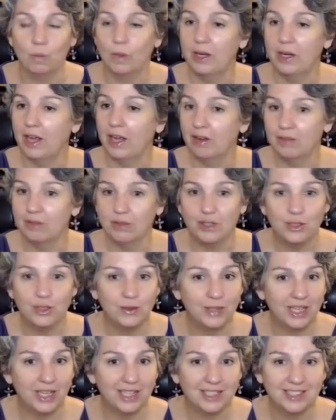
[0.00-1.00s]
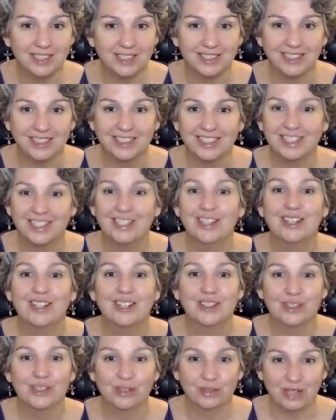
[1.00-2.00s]
Whatever you get,
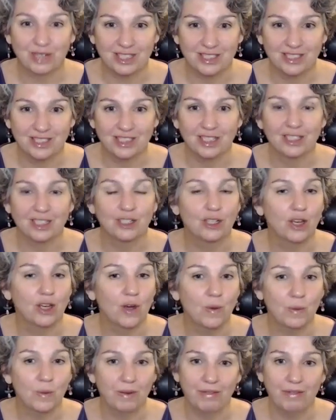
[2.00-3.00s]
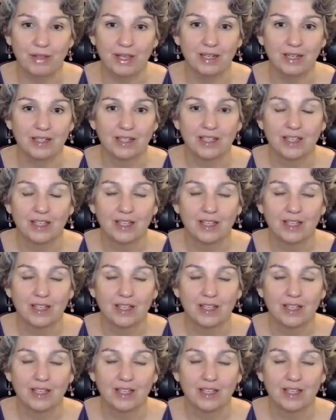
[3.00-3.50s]
trust it, go with it.